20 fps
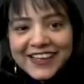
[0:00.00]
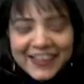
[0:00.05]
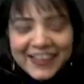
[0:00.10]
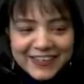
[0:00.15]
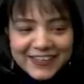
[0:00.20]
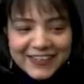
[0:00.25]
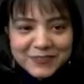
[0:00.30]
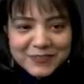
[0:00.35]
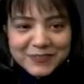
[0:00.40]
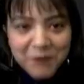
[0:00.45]
It
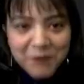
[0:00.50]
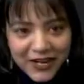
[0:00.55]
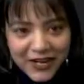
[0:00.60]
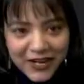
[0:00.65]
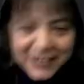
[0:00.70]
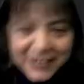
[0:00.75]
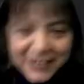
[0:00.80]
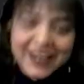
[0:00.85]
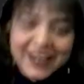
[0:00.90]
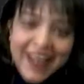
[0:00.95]
is
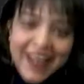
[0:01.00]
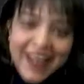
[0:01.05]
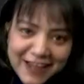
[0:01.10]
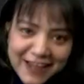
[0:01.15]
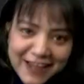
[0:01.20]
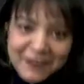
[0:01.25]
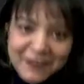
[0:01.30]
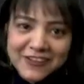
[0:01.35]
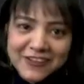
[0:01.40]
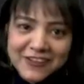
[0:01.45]
party
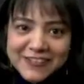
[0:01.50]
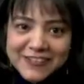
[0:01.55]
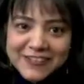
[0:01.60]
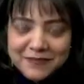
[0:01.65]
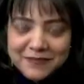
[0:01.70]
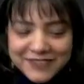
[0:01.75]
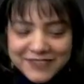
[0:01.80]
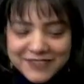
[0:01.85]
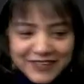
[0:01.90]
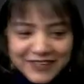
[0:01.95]
and
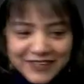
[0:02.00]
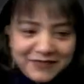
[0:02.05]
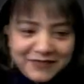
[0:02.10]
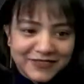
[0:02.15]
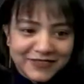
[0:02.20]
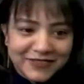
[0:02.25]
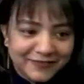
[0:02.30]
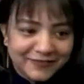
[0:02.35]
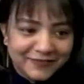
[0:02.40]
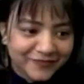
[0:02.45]
concept time.
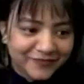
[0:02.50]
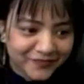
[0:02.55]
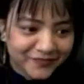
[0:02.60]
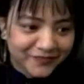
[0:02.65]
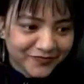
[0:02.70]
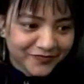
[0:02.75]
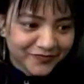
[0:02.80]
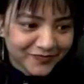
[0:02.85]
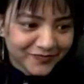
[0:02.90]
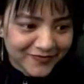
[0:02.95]

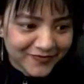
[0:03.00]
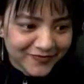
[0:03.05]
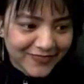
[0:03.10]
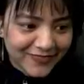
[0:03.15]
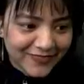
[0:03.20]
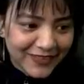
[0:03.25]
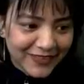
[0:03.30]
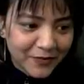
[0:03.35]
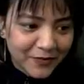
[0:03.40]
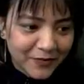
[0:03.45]

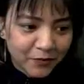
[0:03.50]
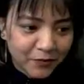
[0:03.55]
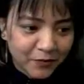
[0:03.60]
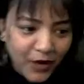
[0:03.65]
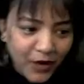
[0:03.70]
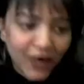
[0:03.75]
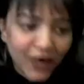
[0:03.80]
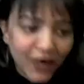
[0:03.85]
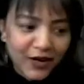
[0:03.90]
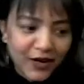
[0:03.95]

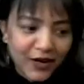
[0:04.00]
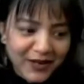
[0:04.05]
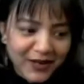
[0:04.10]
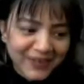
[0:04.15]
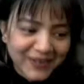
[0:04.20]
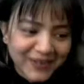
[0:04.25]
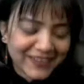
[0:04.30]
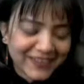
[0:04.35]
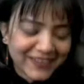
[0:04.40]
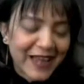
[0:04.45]
Party
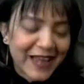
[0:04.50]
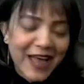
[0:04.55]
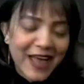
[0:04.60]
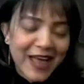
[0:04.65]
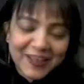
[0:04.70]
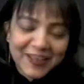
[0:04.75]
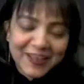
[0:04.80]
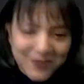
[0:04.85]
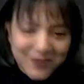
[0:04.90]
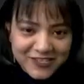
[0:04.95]

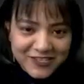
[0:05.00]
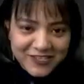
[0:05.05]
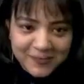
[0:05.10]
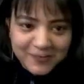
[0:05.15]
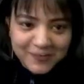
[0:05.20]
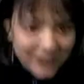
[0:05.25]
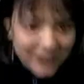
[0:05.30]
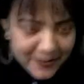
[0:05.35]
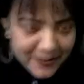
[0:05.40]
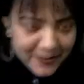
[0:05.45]
and concept
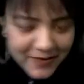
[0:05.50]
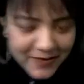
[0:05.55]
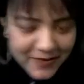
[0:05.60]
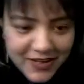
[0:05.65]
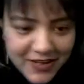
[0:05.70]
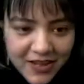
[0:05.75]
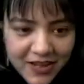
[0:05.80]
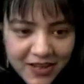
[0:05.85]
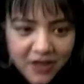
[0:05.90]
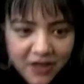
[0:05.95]
time.
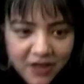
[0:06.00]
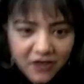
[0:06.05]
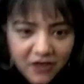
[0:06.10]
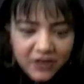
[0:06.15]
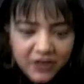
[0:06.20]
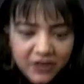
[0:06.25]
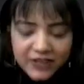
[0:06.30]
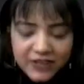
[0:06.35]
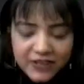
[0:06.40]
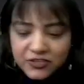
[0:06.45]
All
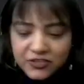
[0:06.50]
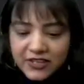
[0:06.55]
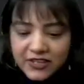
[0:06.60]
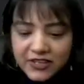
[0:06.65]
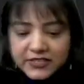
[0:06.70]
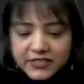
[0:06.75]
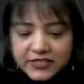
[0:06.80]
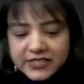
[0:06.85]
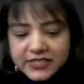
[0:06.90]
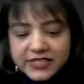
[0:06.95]
right, so
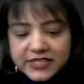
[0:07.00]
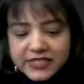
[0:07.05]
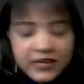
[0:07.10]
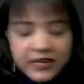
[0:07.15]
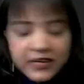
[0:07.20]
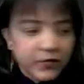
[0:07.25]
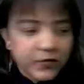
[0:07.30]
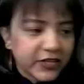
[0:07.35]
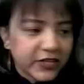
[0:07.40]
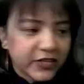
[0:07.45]
let's get
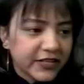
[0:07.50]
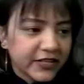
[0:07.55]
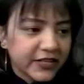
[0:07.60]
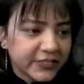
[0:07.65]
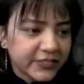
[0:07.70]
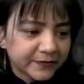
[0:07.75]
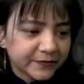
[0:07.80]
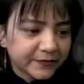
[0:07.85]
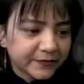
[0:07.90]
started with it.